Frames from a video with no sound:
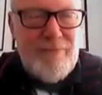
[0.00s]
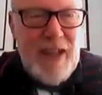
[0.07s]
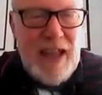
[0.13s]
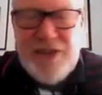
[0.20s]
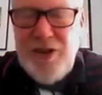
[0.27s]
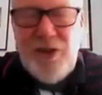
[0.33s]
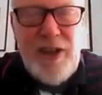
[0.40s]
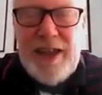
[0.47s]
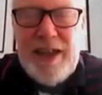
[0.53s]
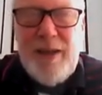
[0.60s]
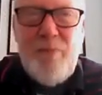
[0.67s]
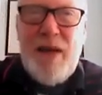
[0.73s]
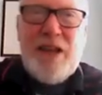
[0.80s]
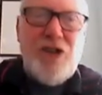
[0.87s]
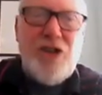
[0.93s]
It's not like a
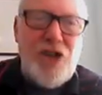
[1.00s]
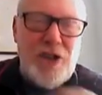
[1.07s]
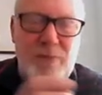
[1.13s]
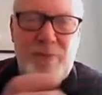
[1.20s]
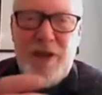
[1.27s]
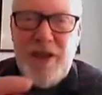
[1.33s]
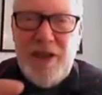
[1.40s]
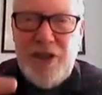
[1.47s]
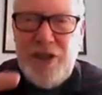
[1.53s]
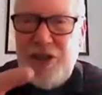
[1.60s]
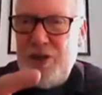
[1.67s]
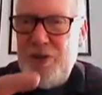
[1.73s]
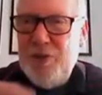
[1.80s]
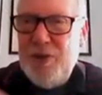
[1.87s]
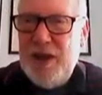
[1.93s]
pendulum that
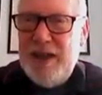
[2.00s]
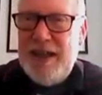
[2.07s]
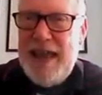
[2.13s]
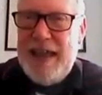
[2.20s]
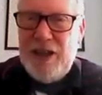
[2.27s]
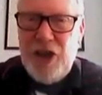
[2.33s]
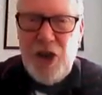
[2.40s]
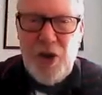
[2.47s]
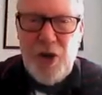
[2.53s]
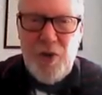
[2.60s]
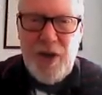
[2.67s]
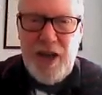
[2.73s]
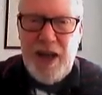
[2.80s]
you let go